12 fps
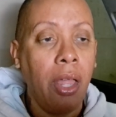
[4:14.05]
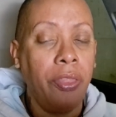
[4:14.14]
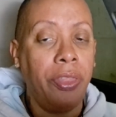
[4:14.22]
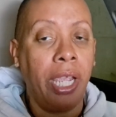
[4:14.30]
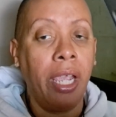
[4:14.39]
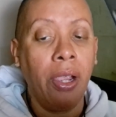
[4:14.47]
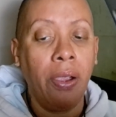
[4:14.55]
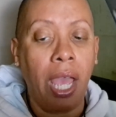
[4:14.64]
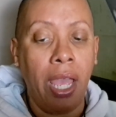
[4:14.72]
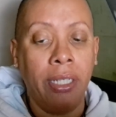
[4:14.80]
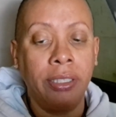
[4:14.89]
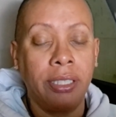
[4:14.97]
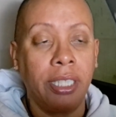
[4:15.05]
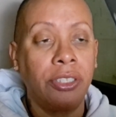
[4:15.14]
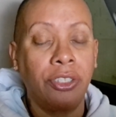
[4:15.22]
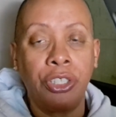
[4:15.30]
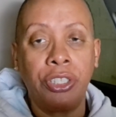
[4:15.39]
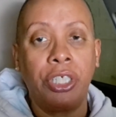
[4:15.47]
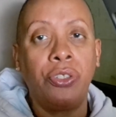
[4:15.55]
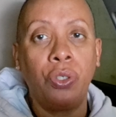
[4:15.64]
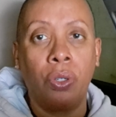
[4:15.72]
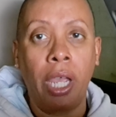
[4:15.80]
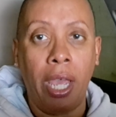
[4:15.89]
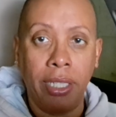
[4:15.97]
Their ancestors and
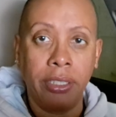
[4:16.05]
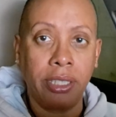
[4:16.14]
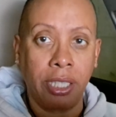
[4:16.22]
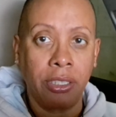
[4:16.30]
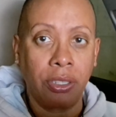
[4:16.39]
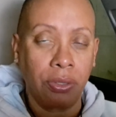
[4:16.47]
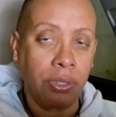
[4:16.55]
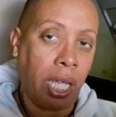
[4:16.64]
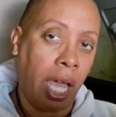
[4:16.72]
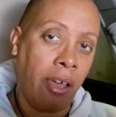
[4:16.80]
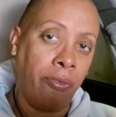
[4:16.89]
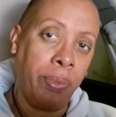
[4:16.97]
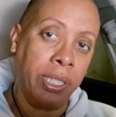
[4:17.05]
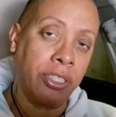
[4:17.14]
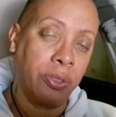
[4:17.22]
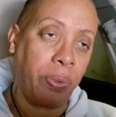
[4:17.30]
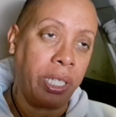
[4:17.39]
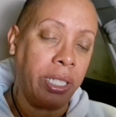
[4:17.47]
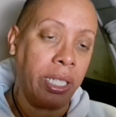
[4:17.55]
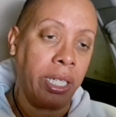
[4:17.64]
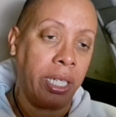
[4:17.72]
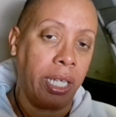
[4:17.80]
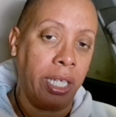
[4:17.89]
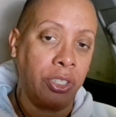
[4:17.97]
your ancestors have been
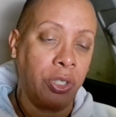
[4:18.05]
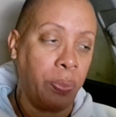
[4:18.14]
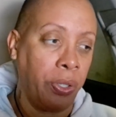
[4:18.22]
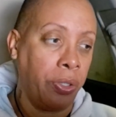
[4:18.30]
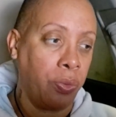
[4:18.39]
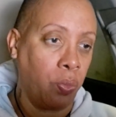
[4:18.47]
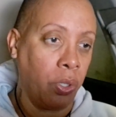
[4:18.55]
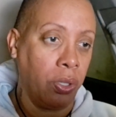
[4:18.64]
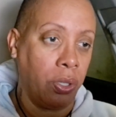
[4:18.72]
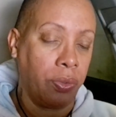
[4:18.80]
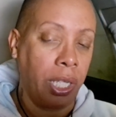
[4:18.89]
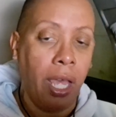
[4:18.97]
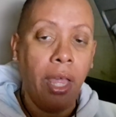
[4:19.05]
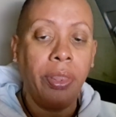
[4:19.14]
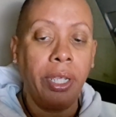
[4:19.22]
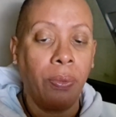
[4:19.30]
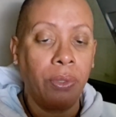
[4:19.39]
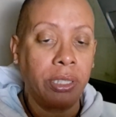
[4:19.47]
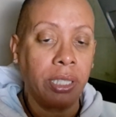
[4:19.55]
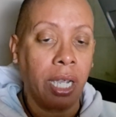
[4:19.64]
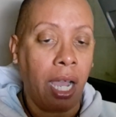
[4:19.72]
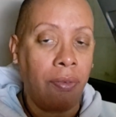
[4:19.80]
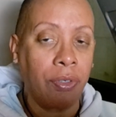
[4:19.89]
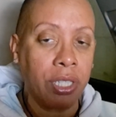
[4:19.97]
speaking in spirit world. There was a
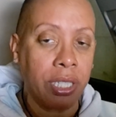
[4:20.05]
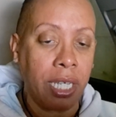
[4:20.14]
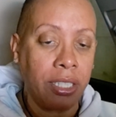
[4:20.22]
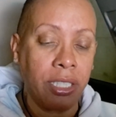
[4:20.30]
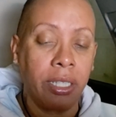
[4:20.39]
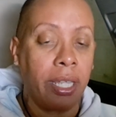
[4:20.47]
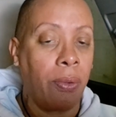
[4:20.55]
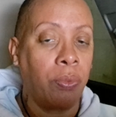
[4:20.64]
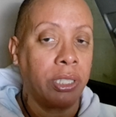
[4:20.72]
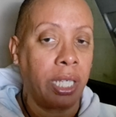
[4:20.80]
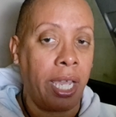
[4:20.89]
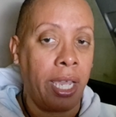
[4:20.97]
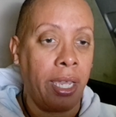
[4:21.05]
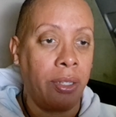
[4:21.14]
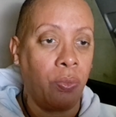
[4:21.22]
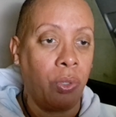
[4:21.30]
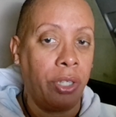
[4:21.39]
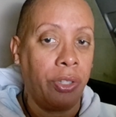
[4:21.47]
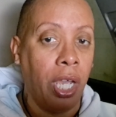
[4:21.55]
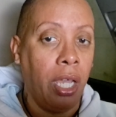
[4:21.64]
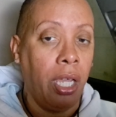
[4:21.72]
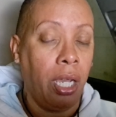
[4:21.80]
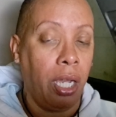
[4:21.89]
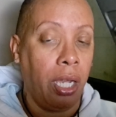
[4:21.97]
conversation that was had with
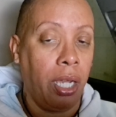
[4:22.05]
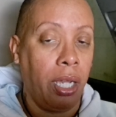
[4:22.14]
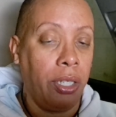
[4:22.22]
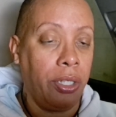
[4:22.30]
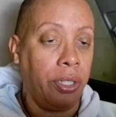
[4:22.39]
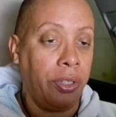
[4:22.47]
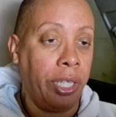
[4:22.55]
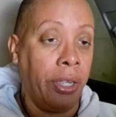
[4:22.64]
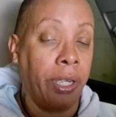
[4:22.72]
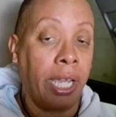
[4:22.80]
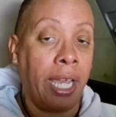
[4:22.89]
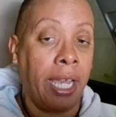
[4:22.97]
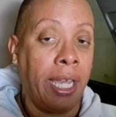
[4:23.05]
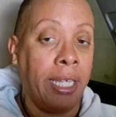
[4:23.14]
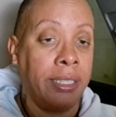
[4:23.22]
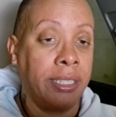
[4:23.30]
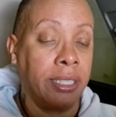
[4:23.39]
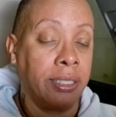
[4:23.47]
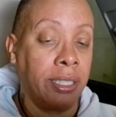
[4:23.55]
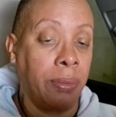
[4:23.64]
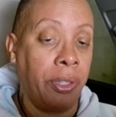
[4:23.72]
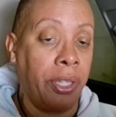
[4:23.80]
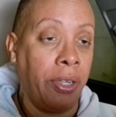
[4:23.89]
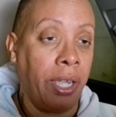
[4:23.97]
their guides and
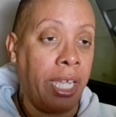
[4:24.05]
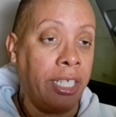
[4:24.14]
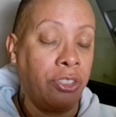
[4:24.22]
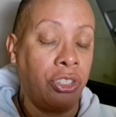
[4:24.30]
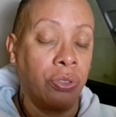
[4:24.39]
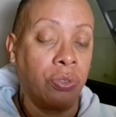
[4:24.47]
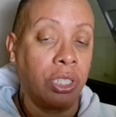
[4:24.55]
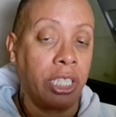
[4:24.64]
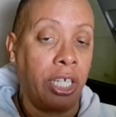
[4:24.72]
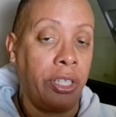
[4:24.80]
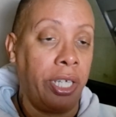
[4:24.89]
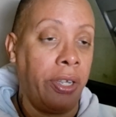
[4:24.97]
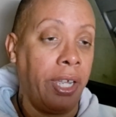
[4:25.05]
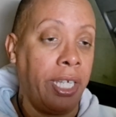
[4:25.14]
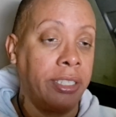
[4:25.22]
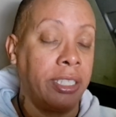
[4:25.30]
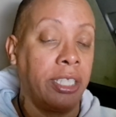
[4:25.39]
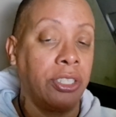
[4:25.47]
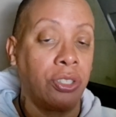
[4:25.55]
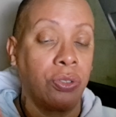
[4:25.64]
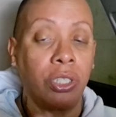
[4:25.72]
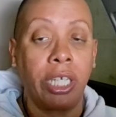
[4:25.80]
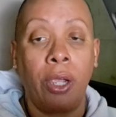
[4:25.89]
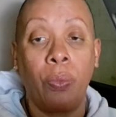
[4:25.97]
some of their angels and their
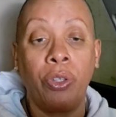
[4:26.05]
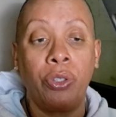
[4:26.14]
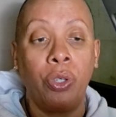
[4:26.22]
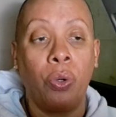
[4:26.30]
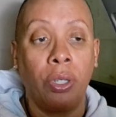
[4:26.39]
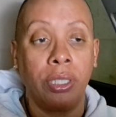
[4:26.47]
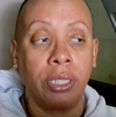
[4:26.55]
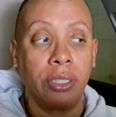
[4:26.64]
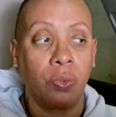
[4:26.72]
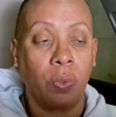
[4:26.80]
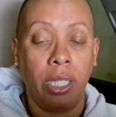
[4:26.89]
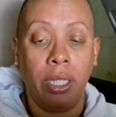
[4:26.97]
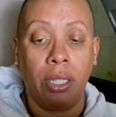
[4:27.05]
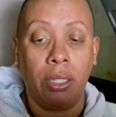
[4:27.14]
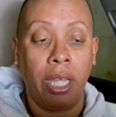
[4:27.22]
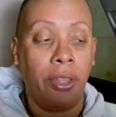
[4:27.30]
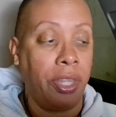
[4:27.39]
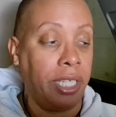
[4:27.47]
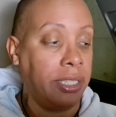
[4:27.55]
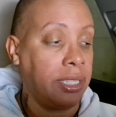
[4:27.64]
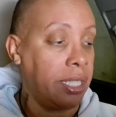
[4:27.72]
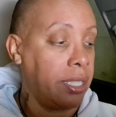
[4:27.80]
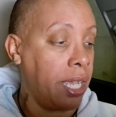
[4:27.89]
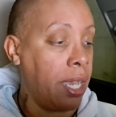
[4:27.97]
ancestors, and with yours as well. And they
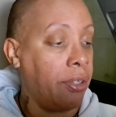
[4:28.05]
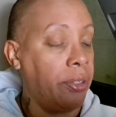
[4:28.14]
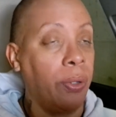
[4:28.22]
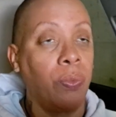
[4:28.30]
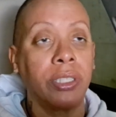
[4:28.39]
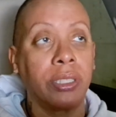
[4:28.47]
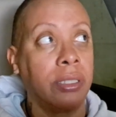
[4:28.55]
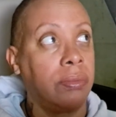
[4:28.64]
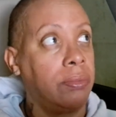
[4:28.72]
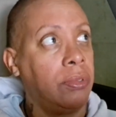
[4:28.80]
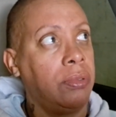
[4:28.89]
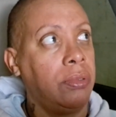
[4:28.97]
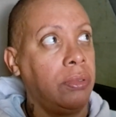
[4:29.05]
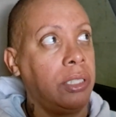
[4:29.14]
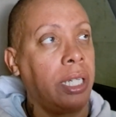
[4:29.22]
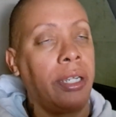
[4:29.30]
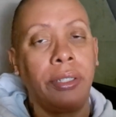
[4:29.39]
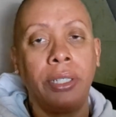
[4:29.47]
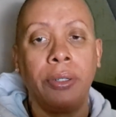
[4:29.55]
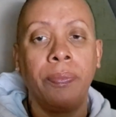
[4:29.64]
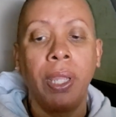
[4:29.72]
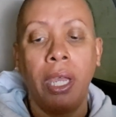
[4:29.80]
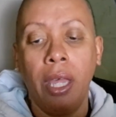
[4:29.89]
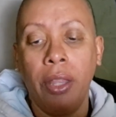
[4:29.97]
sat down, and it's hot in here.
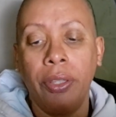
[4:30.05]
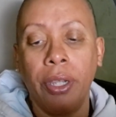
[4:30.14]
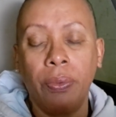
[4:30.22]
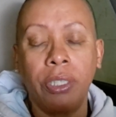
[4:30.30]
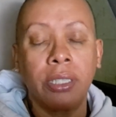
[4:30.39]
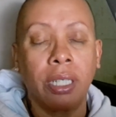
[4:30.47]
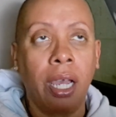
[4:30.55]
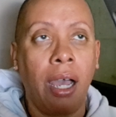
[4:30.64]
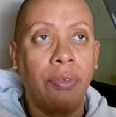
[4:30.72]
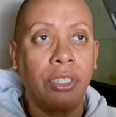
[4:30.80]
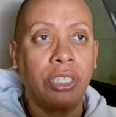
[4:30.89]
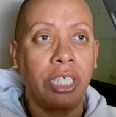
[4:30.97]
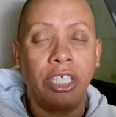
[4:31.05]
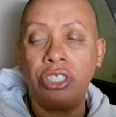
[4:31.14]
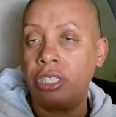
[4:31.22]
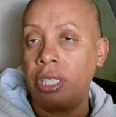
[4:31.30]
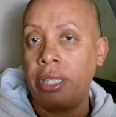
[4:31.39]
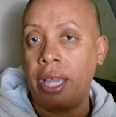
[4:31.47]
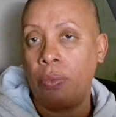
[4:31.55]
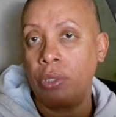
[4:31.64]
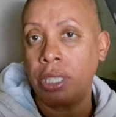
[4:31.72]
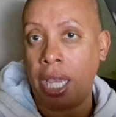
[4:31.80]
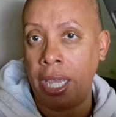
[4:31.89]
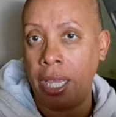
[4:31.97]
There was a conversation that
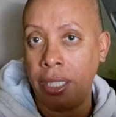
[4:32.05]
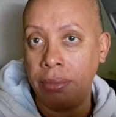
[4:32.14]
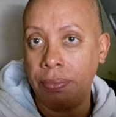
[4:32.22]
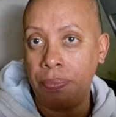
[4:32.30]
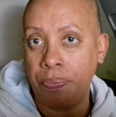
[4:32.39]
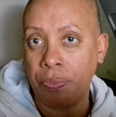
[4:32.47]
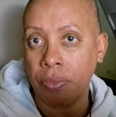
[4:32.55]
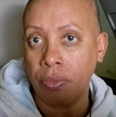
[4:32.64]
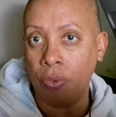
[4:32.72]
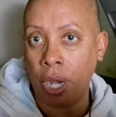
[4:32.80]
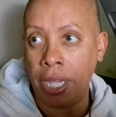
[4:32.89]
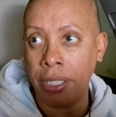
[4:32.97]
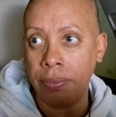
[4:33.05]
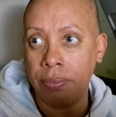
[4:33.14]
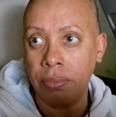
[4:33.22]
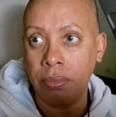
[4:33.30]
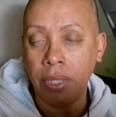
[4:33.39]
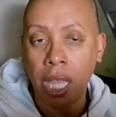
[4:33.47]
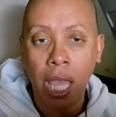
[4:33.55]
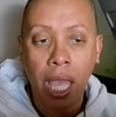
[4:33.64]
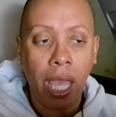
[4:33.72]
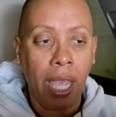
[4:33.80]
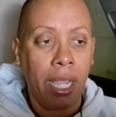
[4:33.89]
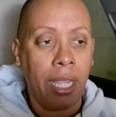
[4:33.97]
was had, right?
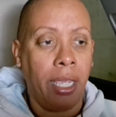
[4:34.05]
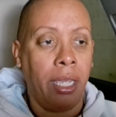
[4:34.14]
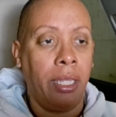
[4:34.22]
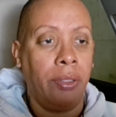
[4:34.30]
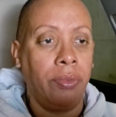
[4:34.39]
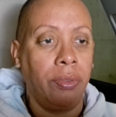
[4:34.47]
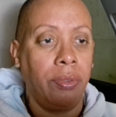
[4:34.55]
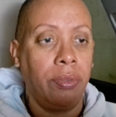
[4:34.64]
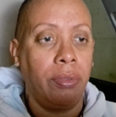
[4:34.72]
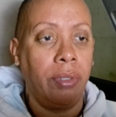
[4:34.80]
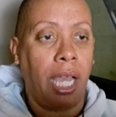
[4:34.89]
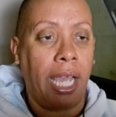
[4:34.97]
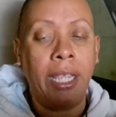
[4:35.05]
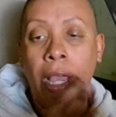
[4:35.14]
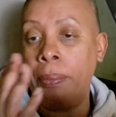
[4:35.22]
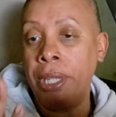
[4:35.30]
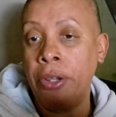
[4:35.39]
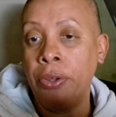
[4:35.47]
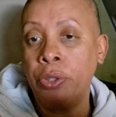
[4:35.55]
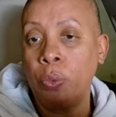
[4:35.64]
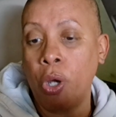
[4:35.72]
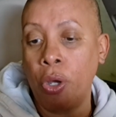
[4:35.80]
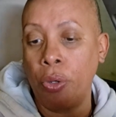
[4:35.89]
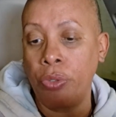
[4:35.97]
And I'm hearing
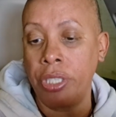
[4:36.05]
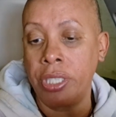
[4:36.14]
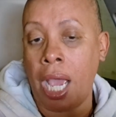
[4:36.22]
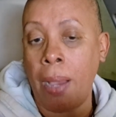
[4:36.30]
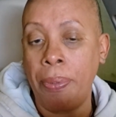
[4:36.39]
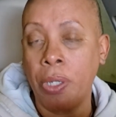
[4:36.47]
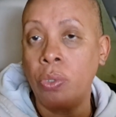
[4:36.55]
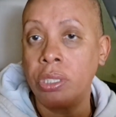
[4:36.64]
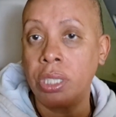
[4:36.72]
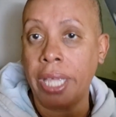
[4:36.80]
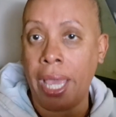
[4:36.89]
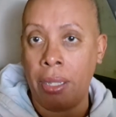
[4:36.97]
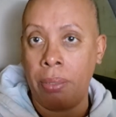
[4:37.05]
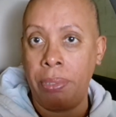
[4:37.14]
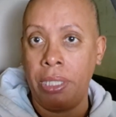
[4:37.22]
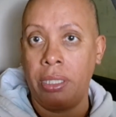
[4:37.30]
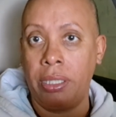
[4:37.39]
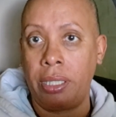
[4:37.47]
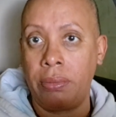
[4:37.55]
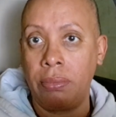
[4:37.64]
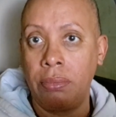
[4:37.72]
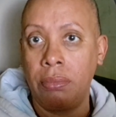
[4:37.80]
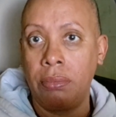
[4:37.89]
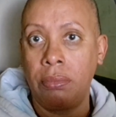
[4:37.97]
the topic was accountability.
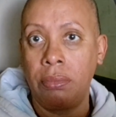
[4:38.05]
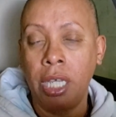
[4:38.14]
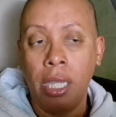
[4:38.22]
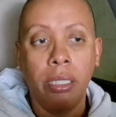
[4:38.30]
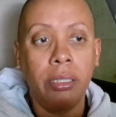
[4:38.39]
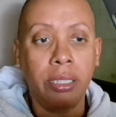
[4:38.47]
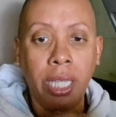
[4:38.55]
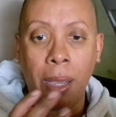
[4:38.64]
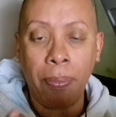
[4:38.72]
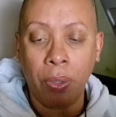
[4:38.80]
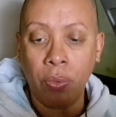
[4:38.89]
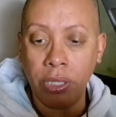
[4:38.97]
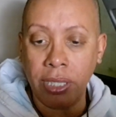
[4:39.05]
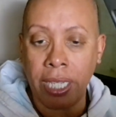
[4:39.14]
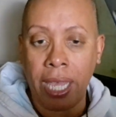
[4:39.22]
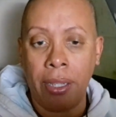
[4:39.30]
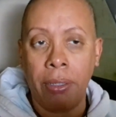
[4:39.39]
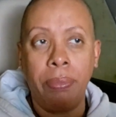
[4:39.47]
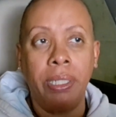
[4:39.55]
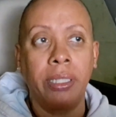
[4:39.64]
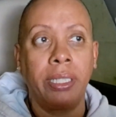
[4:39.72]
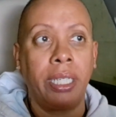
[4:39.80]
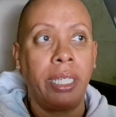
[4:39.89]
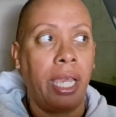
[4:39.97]
The topic was
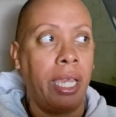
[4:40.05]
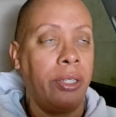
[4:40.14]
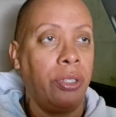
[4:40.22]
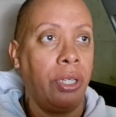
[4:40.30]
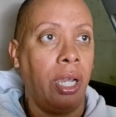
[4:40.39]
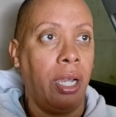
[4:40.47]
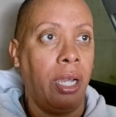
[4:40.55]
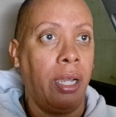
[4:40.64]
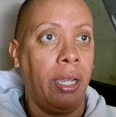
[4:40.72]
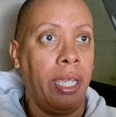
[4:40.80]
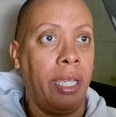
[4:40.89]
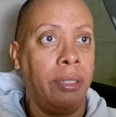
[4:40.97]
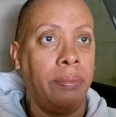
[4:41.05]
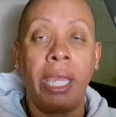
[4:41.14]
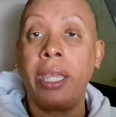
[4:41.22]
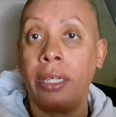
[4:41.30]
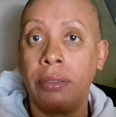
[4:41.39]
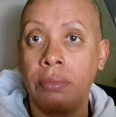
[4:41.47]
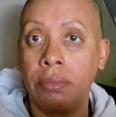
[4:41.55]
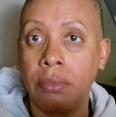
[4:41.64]
accountability, and man.